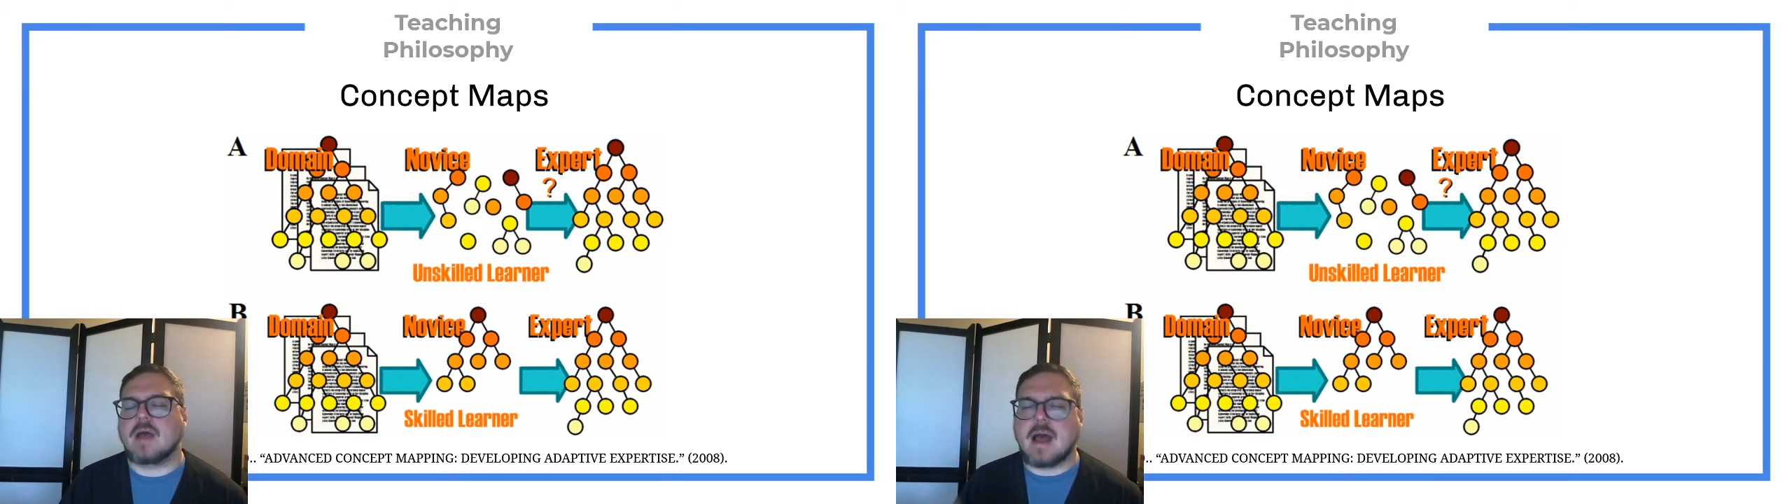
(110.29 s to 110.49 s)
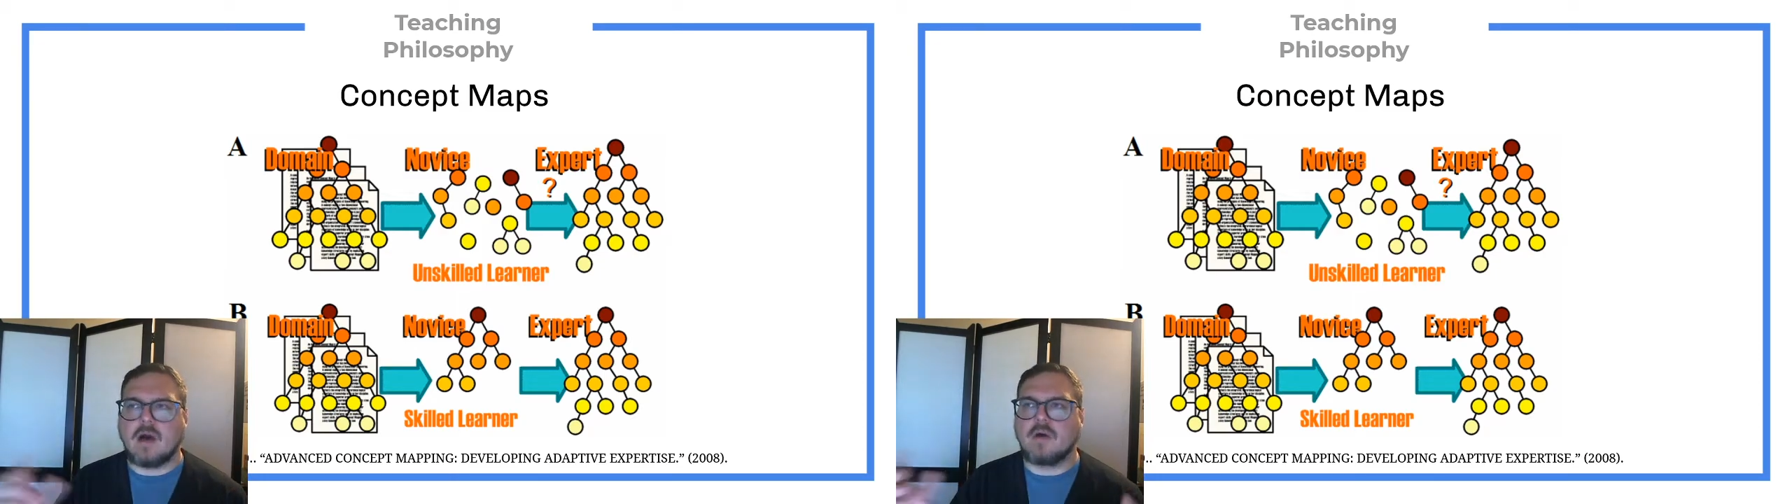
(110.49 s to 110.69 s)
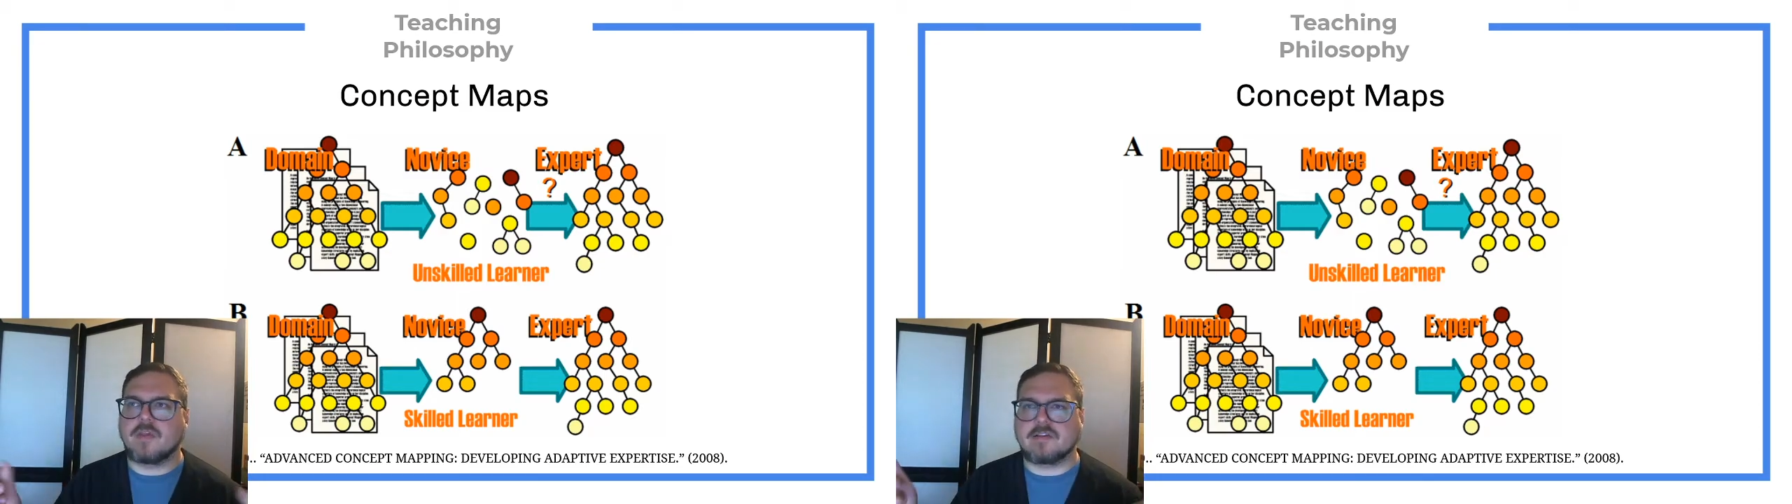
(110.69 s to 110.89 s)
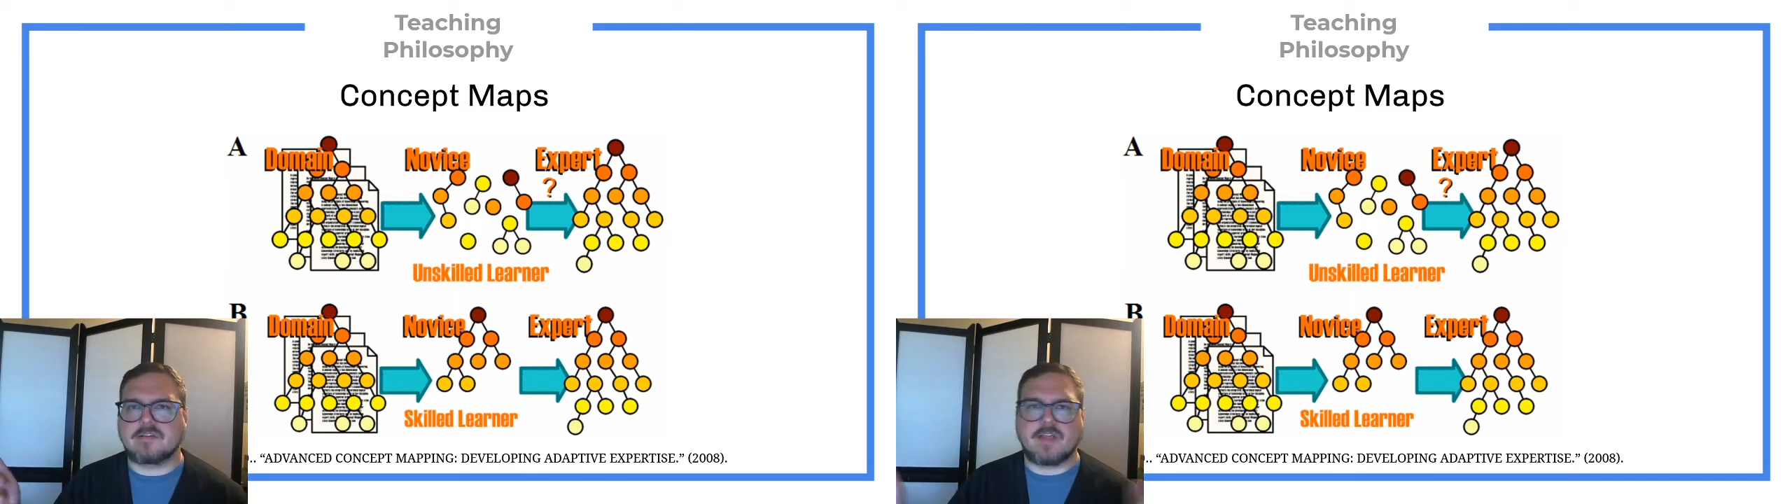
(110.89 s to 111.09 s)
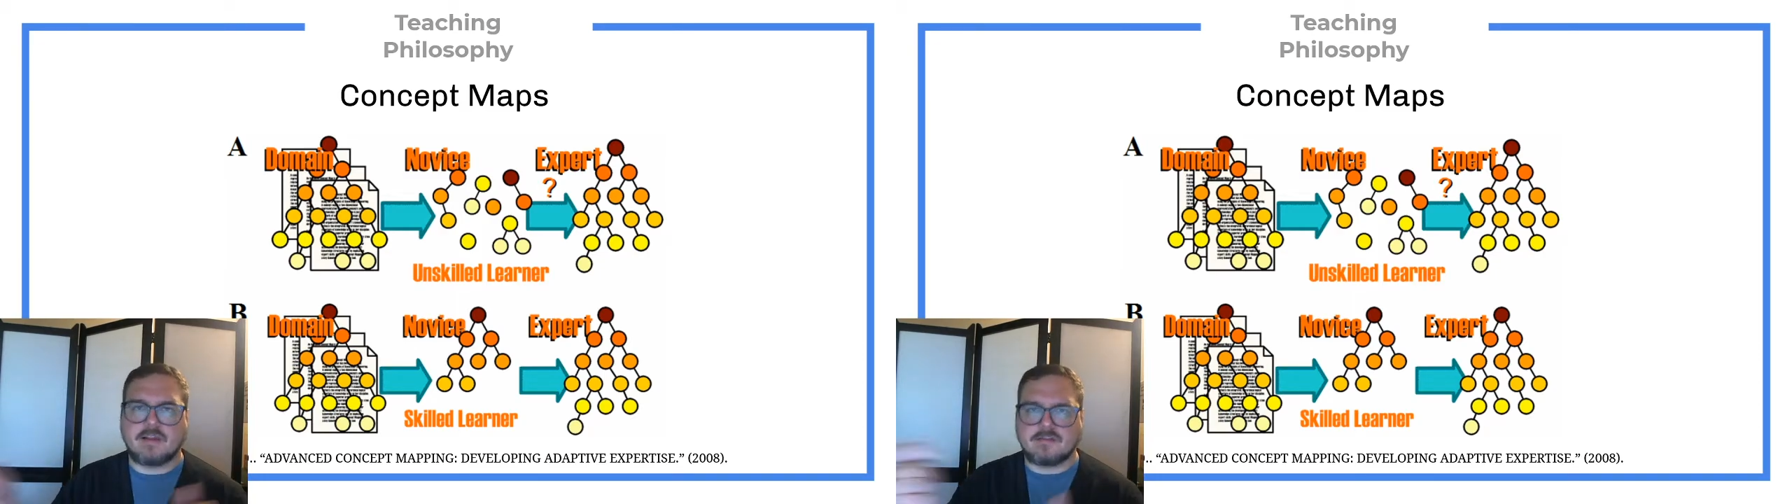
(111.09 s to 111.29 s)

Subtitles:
how these things